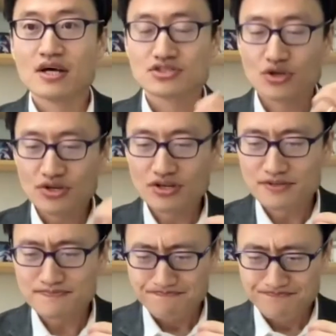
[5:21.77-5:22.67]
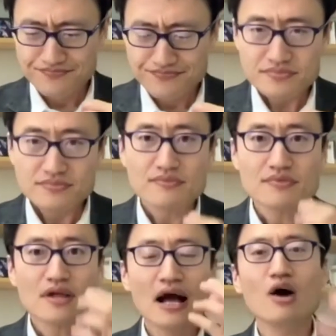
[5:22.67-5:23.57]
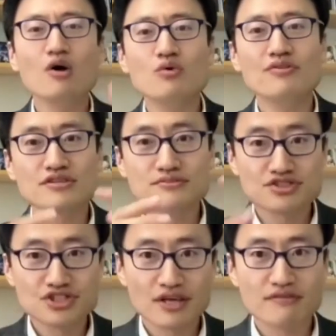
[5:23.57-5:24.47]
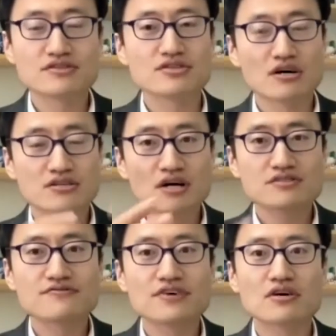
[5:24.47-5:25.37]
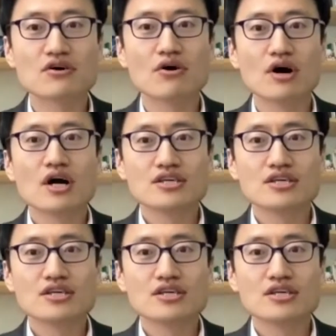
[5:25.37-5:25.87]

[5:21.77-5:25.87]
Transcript: So here, how would this machine, this autonomous vehicle,